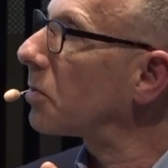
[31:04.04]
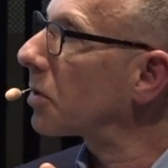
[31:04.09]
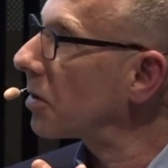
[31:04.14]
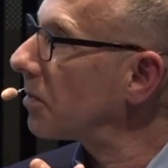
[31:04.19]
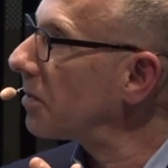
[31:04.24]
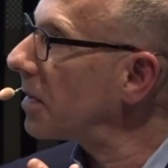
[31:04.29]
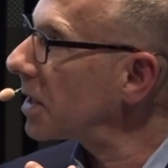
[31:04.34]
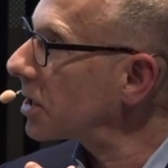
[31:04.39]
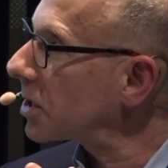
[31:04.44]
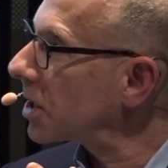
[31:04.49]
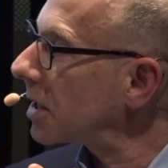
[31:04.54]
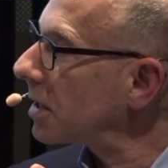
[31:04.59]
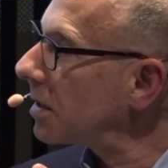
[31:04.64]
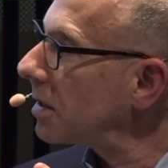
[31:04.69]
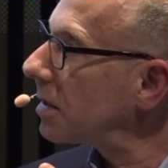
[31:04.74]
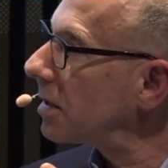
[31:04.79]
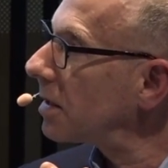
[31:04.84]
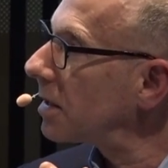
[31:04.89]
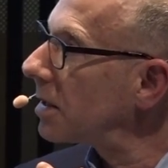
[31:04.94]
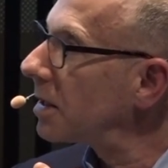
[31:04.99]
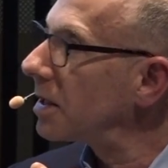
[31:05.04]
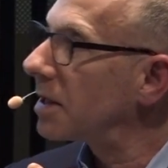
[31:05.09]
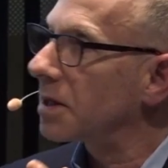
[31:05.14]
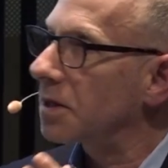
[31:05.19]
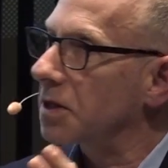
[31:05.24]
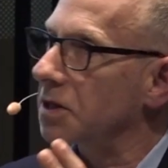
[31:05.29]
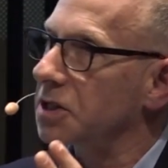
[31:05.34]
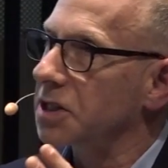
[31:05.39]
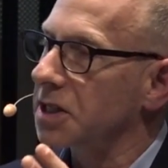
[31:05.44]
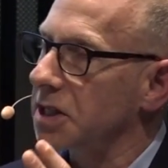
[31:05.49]
permission
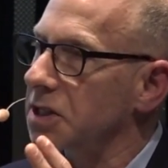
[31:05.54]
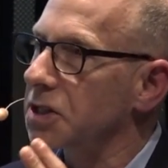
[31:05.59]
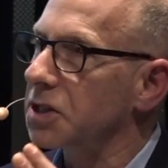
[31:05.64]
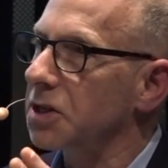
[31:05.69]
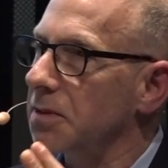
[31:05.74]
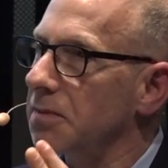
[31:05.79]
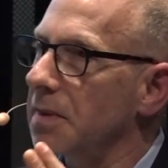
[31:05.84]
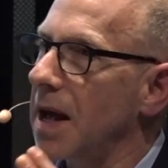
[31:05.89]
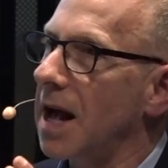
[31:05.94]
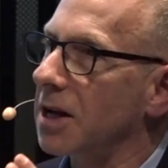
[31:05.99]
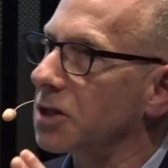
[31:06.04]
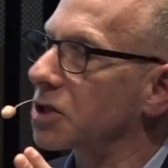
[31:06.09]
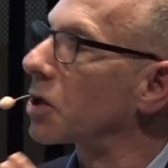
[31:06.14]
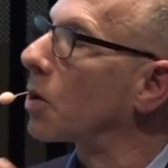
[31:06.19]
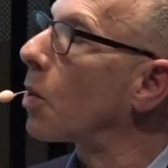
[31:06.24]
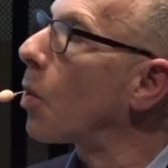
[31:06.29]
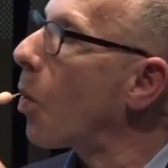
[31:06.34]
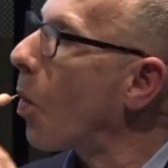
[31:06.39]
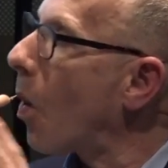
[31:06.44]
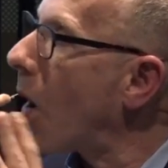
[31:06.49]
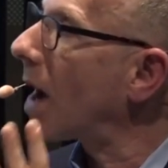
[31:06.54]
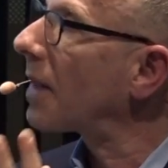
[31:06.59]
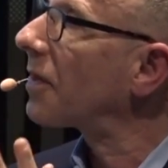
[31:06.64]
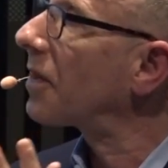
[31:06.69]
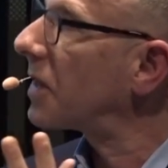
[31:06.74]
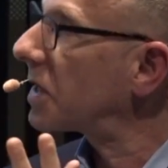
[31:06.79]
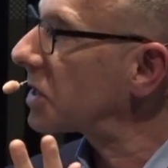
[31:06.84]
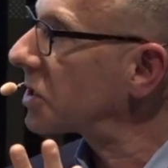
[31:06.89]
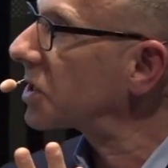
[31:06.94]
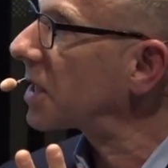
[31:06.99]
the system has to
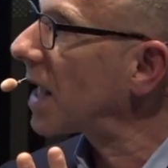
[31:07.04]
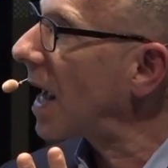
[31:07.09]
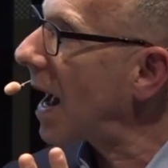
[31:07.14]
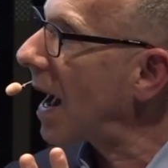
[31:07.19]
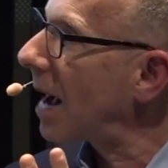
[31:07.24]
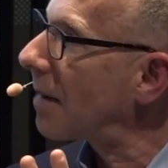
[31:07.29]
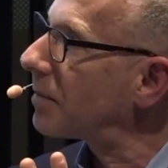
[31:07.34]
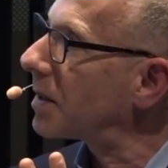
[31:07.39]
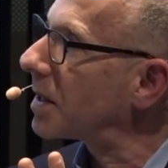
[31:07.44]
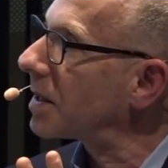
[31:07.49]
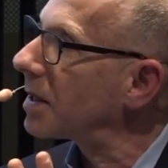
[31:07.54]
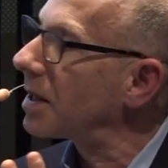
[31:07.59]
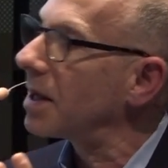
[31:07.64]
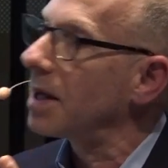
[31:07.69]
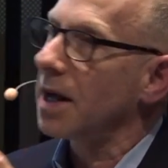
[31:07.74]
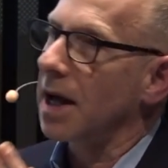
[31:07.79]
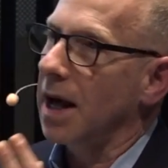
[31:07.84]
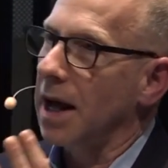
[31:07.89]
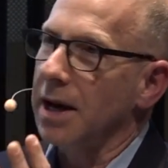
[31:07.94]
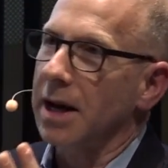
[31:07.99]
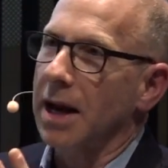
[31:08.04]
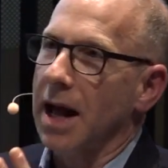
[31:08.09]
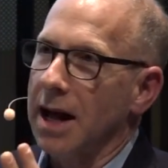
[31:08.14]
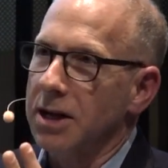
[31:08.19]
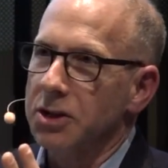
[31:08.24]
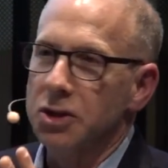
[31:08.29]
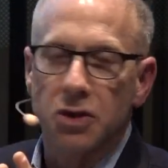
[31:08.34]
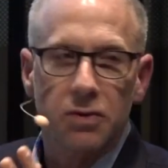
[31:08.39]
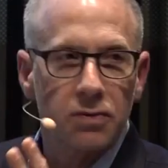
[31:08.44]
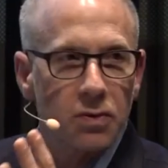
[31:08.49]
want this to happen, and it
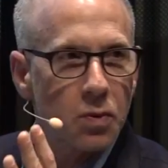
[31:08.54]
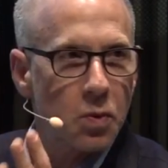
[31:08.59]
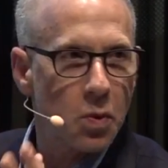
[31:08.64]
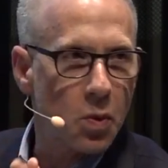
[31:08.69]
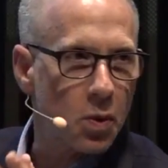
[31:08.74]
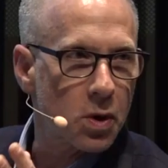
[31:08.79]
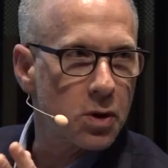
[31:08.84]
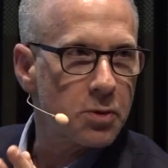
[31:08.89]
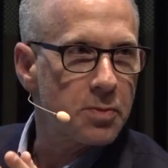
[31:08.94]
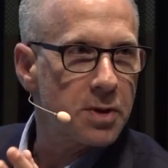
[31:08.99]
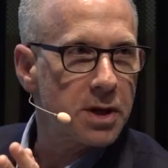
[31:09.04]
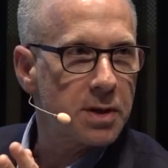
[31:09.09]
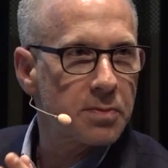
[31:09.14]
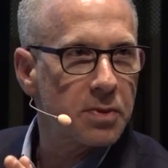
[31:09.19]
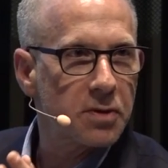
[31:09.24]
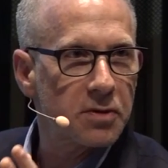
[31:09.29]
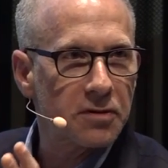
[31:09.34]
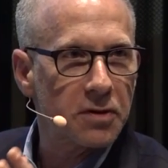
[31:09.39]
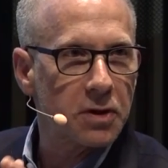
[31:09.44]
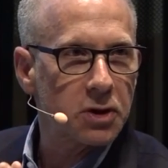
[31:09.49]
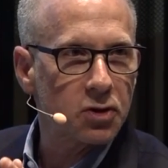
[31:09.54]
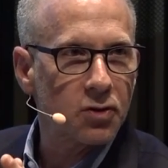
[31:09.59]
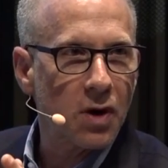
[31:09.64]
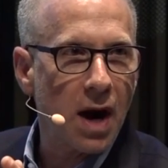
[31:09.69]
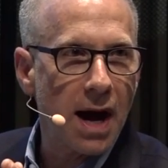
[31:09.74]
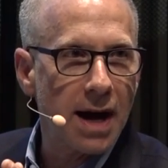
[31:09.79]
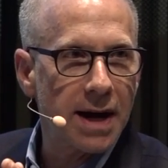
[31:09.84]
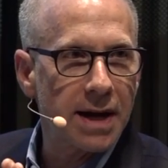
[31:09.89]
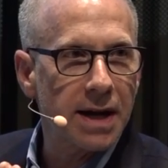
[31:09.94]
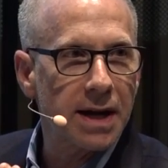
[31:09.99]
has to reward people for
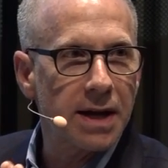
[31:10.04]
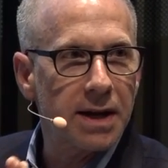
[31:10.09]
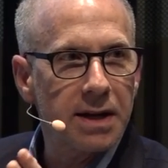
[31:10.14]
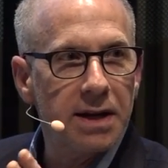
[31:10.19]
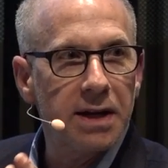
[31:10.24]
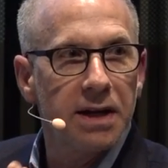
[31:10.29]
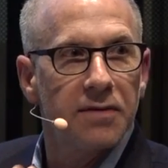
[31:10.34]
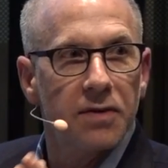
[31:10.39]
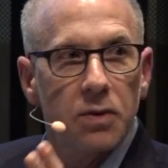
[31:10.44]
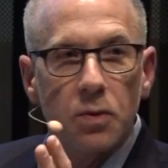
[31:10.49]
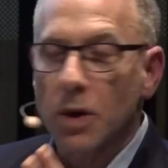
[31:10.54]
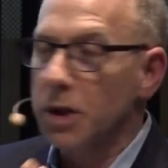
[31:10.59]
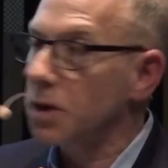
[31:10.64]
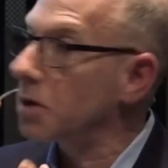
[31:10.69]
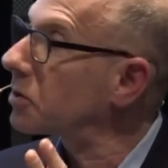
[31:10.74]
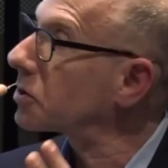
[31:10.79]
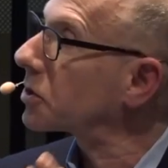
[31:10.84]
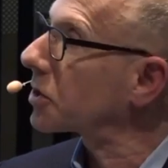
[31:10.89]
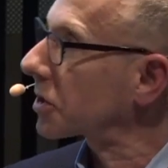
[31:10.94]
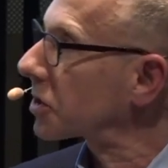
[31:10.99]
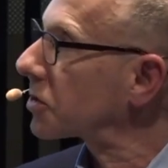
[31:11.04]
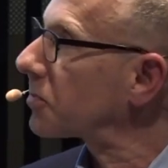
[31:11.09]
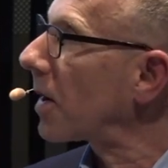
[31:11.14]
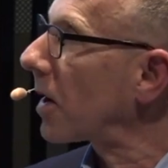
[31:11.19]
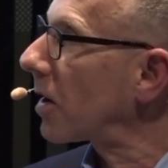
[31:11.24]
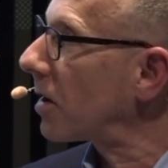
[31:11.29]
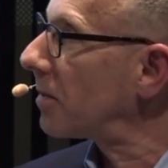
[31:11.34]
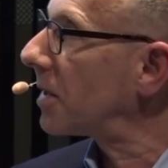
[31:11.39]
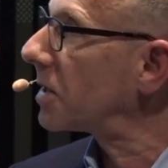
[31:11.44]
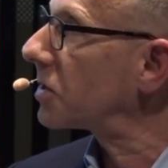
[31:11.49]
trying it, even when those
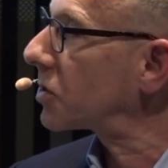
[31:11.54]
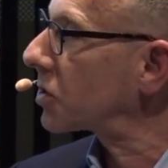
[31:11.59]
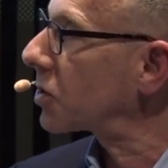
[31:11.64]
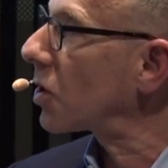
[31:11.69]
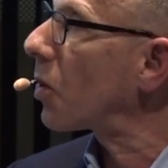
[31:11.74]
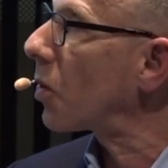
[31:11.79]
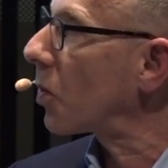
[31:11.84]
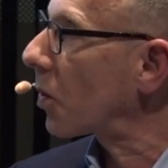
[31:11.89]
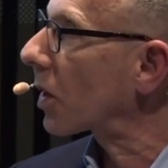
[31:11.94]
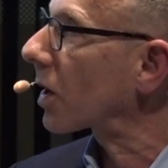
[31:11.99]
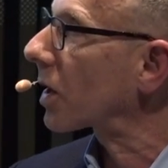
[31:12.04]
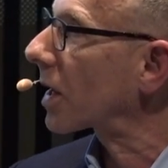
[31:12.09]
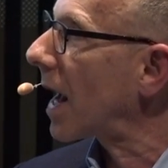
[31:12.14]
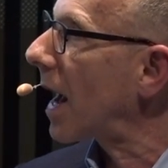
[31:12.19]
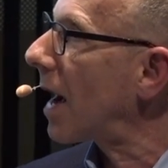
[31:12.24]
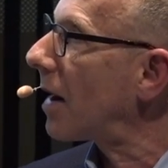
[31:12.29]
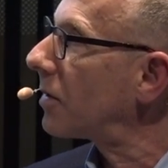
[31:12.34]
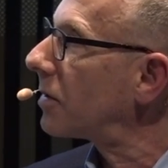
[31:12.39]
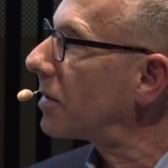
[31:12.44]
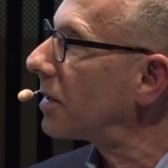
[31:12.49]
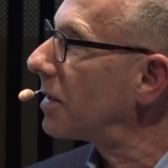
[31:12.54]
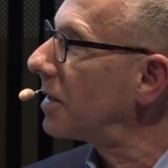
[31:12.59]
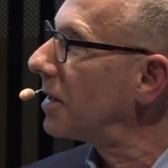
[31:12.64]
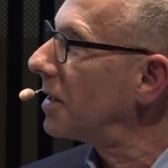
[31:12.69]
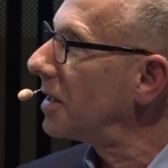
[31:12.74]
experiments don't work out.